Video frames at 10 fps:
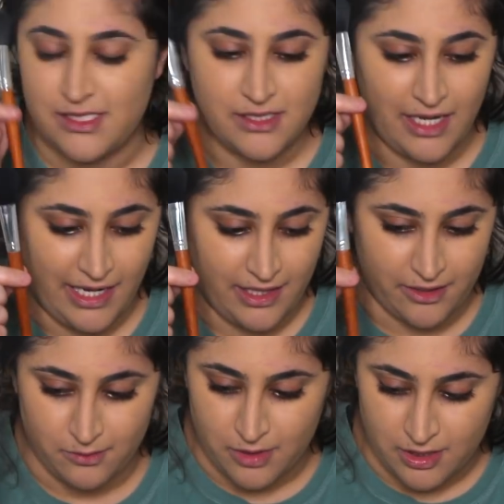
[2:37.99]
is a
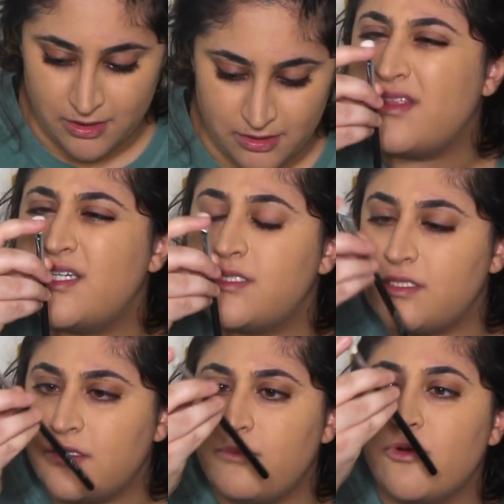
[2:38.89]
highlighter brush. This
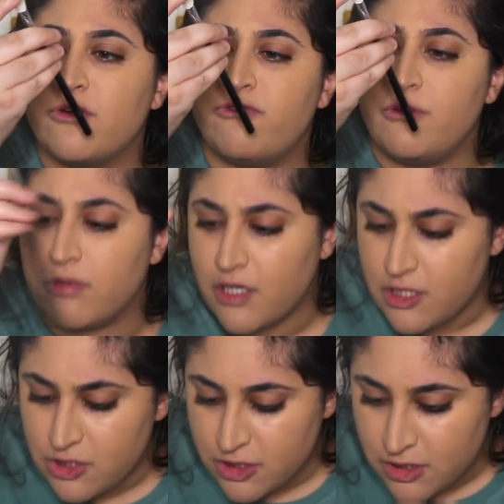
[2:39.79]
is a Morphe
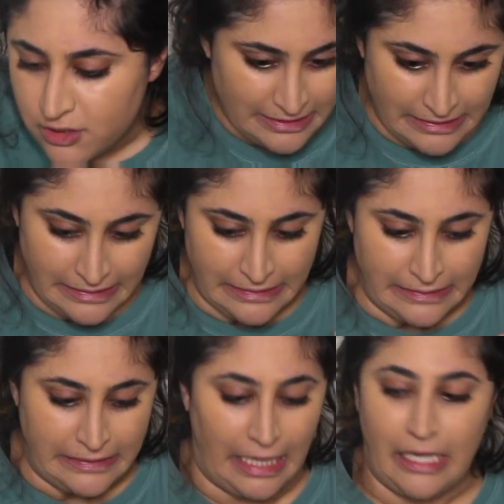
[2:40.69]

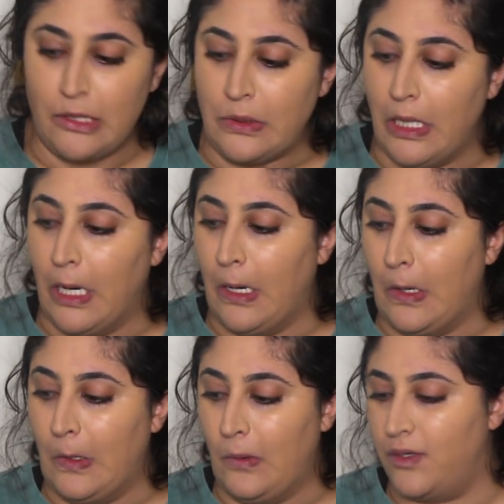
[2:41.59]
brush. I don't
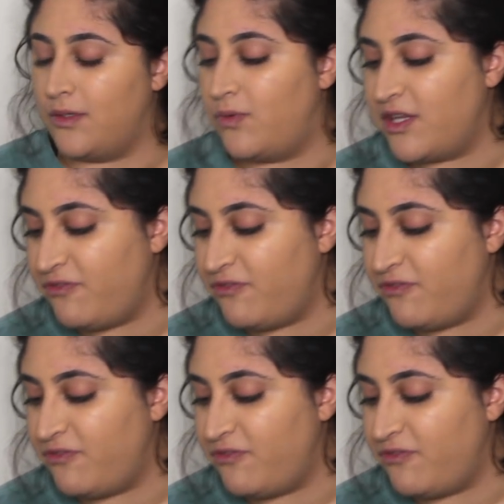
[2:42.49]
know. What the